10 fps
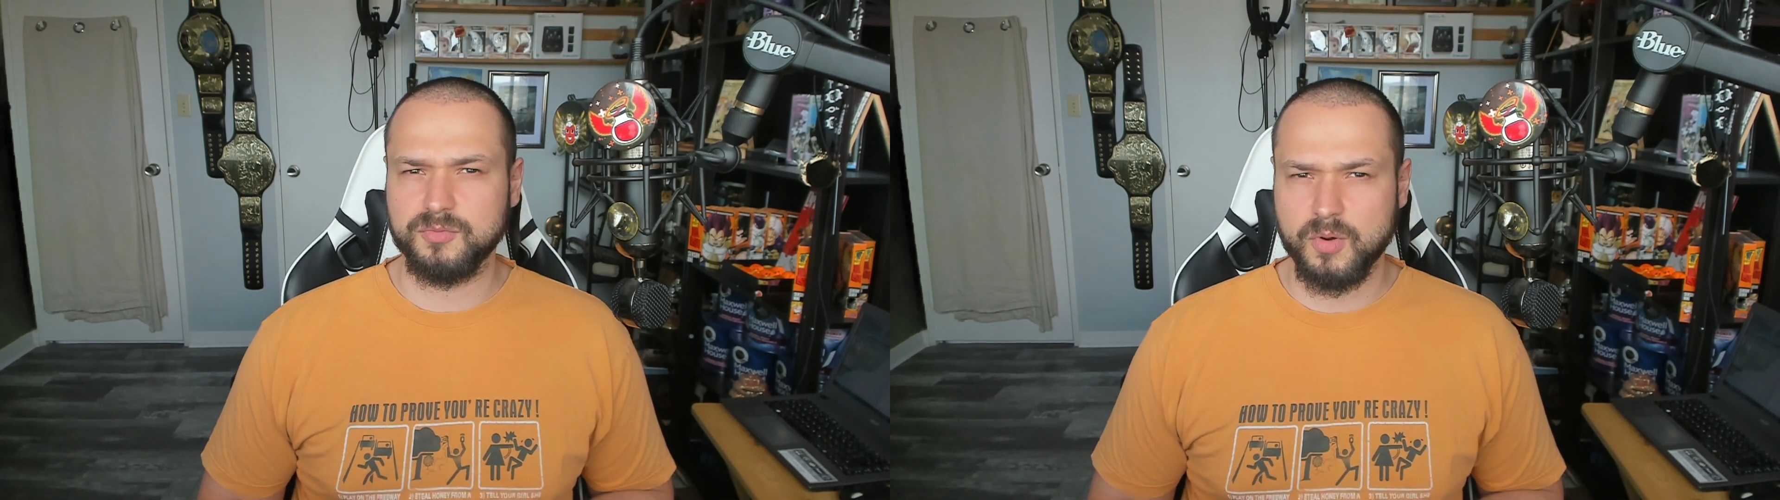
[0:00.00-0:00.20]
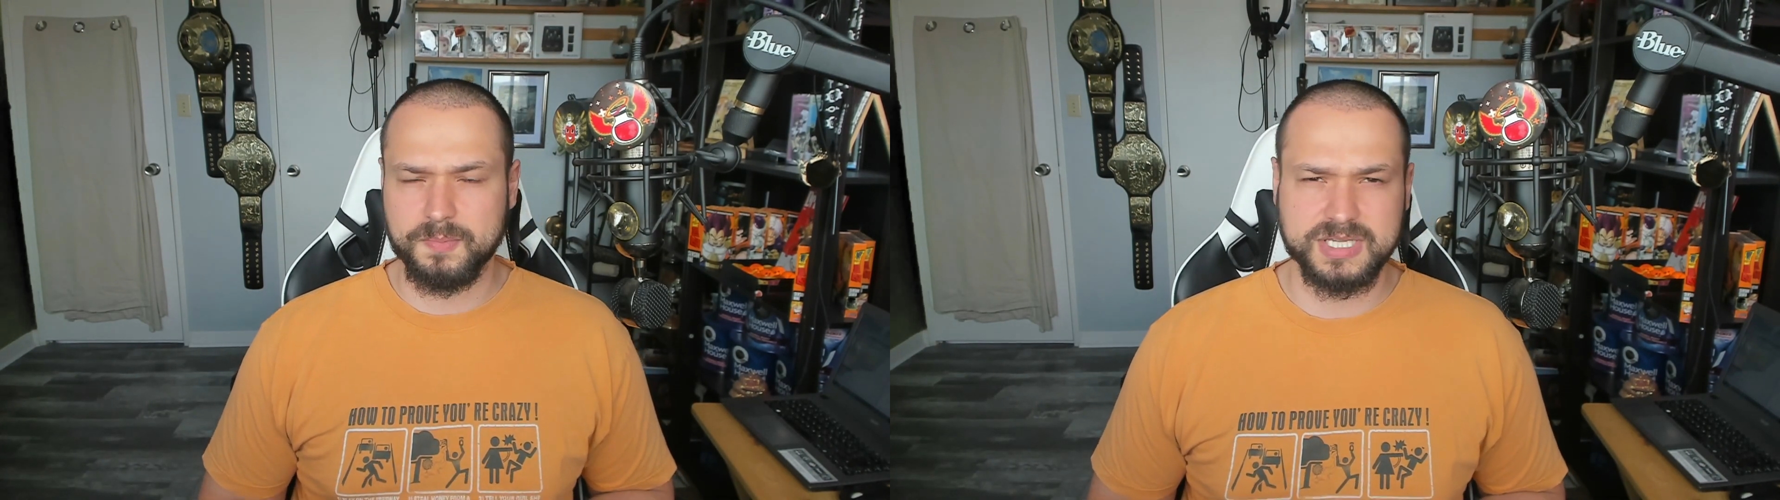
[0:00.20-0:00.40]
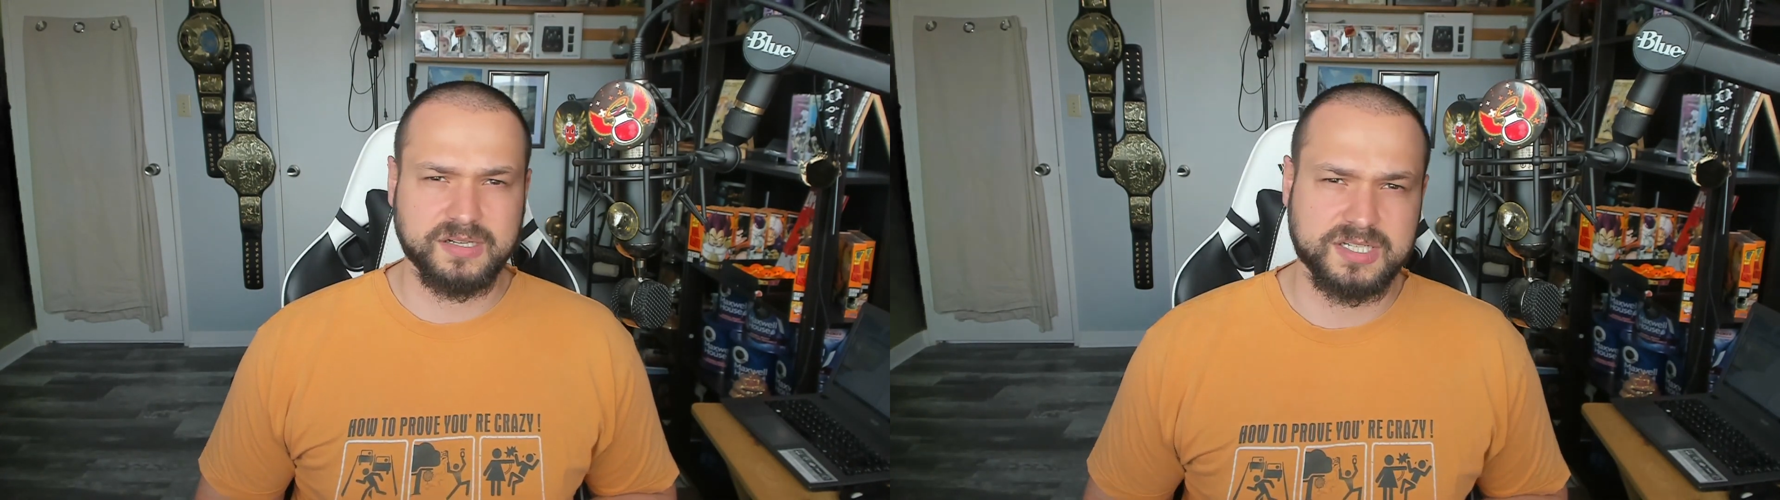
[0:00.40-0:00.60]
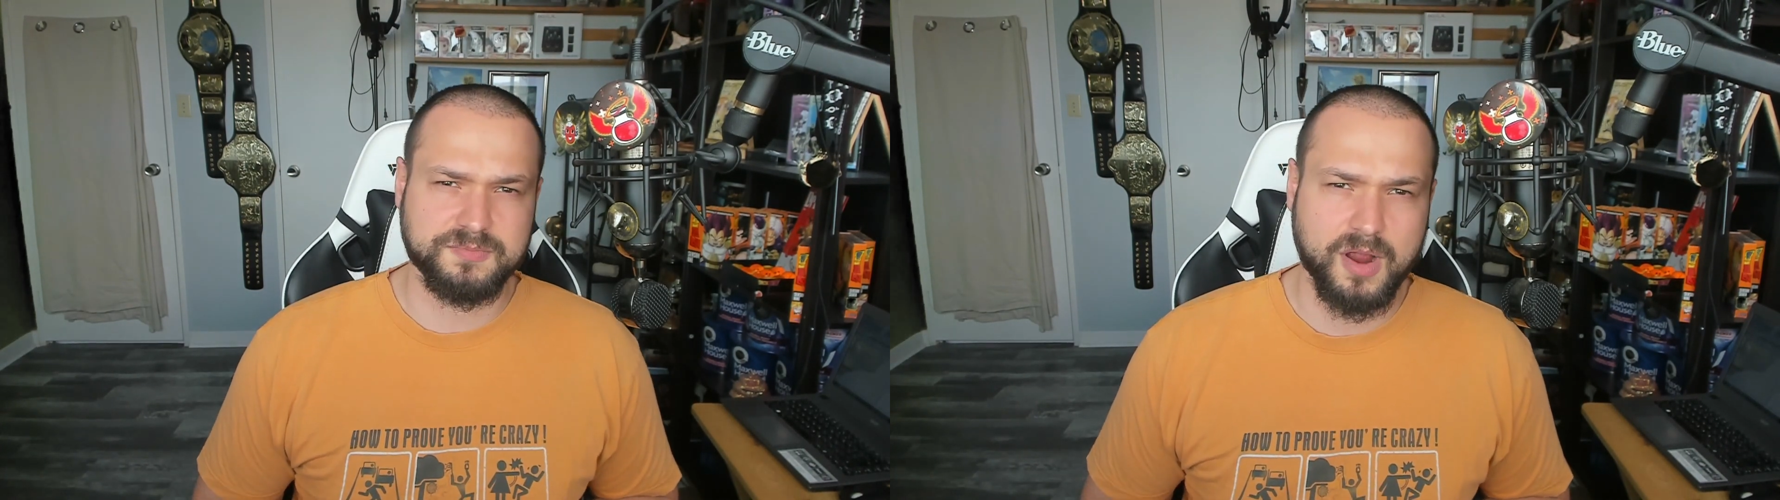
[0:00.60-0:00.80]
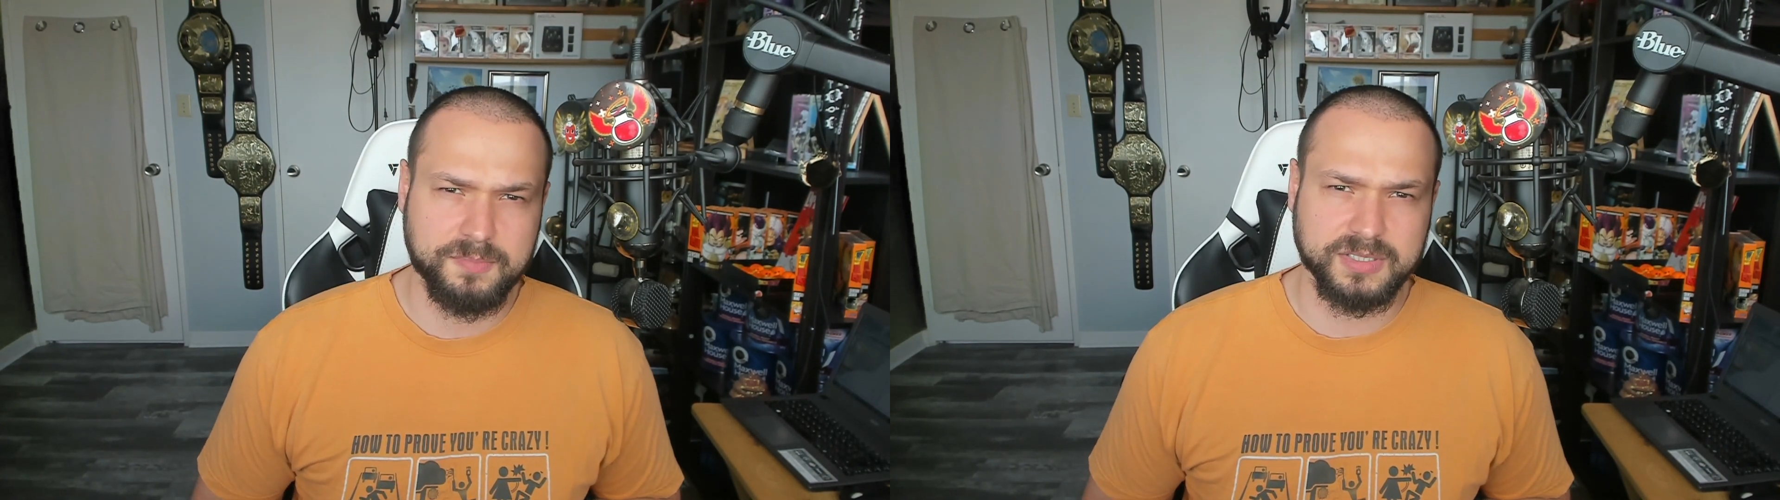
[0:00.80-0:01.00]
representing us
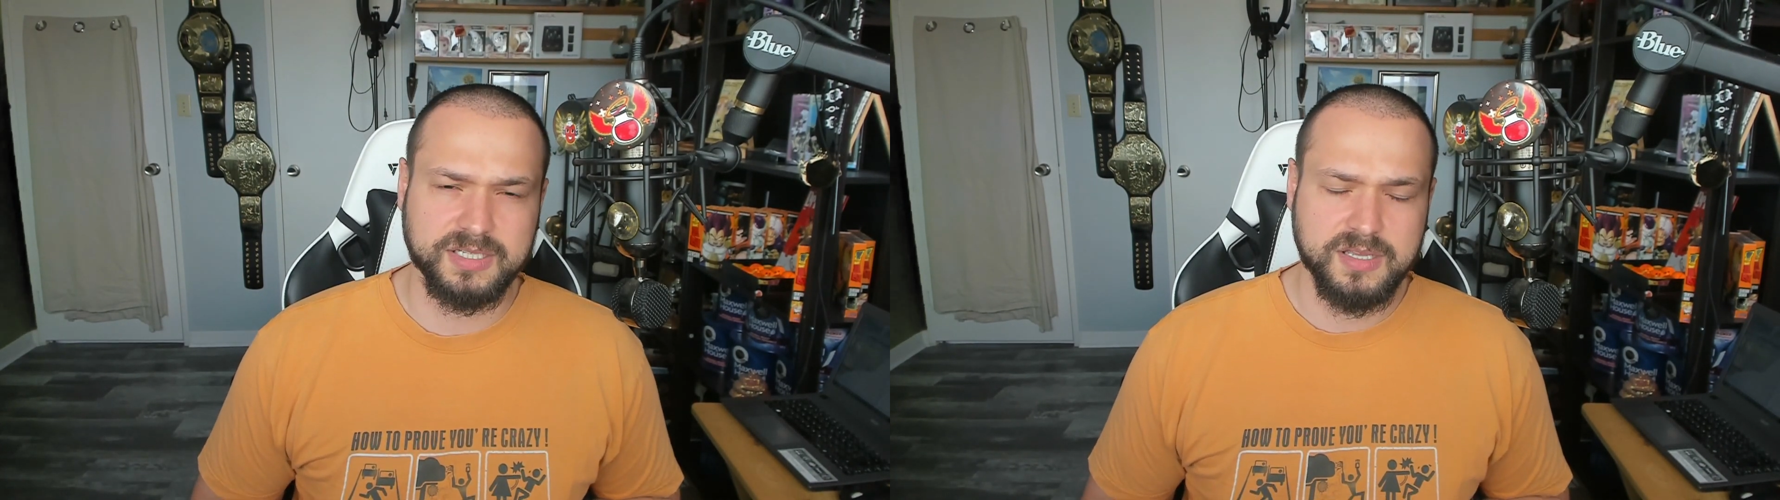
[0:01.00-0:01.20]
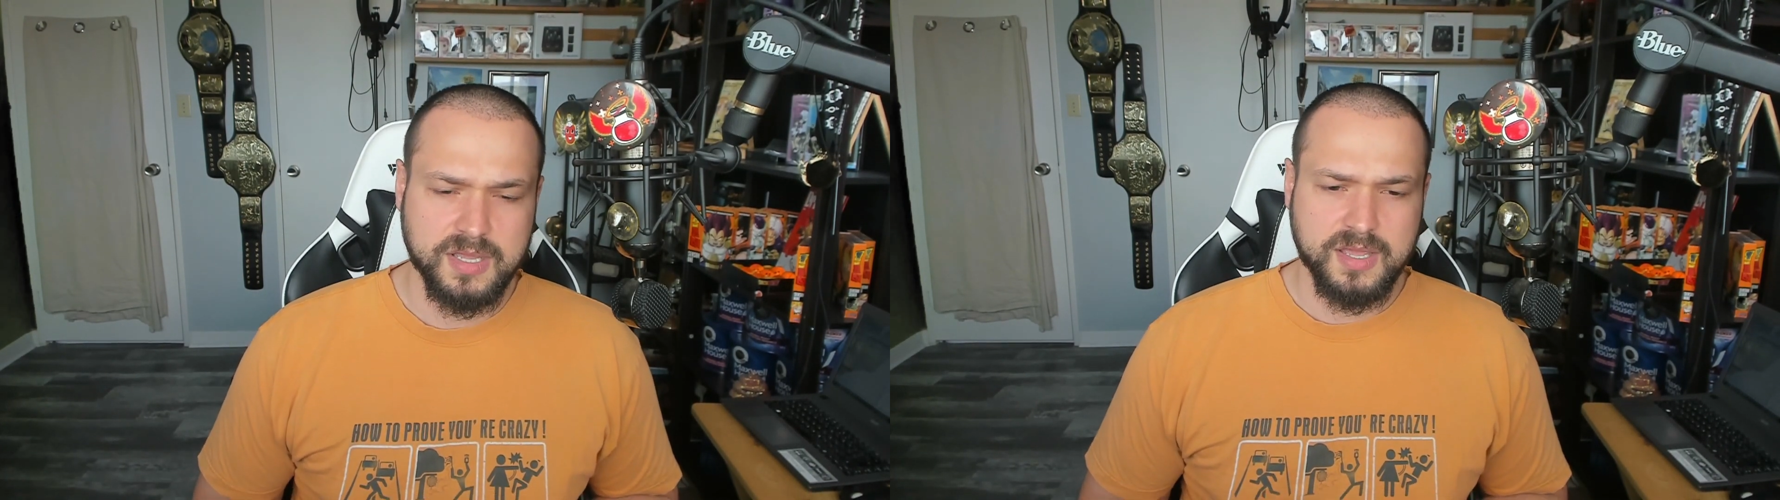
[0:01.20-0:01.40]
properly,